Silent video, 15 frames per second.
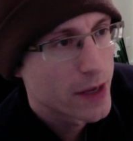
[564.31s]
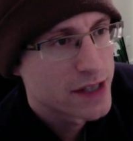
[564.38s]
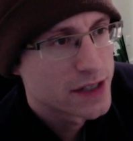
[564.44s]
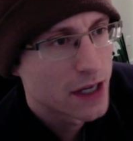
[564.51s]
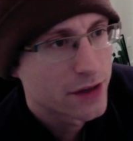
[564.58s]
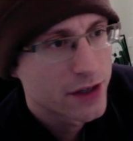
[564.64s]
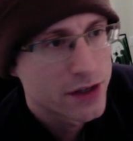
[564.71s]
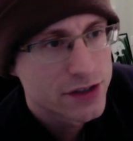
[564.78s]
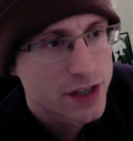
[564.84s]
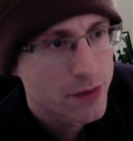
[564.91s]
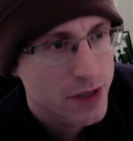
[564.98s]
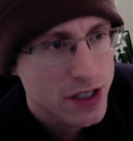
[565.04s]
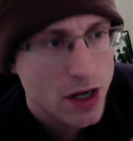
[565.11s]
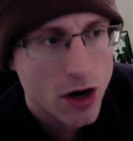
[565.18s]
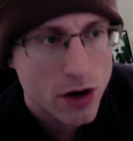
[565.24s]
base out there
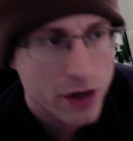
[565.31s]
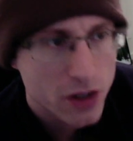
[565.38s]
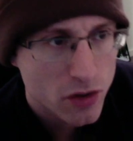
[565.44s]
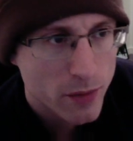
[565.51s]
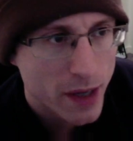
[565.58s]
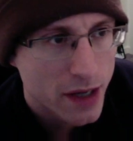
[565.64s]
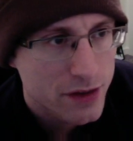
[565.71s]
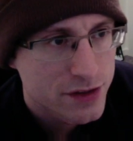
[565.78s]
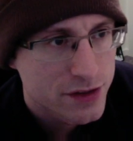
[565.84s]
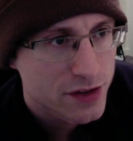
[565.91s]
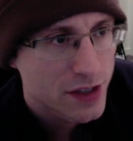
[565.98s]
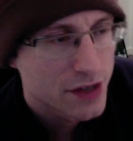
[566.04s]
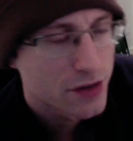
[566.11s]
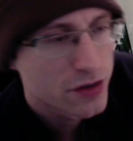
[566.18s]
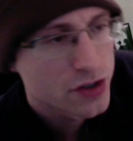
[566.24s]
something to argue about so
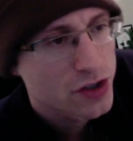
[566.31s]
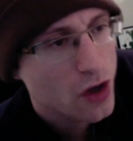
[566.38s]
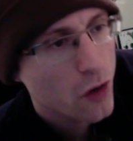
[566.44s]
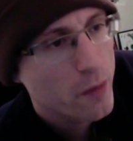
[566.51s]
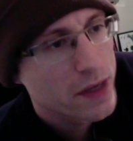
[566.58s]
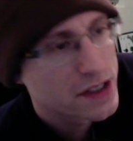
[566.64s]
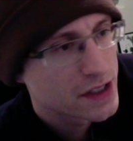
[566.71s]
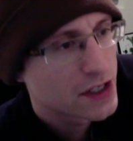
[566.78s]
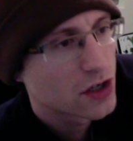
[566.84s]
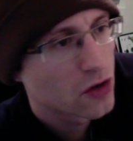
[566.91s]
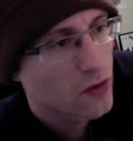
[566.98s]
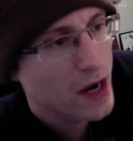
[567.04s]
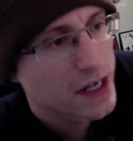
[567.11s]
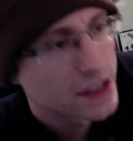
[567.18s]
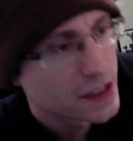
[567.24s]
that they're so busy
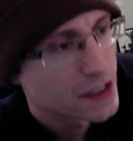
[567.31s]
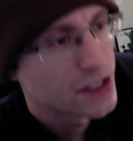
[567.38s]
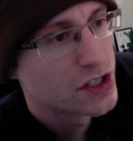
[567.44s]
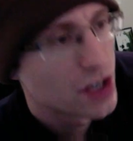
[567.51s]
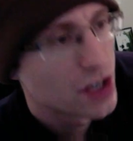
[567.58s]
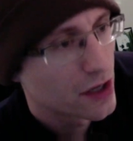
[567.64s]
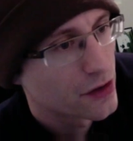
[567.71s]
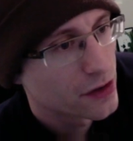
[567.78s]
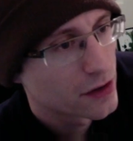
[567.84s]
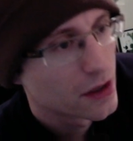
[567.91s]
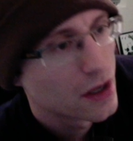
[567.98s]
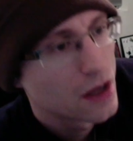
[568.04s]
correcting each other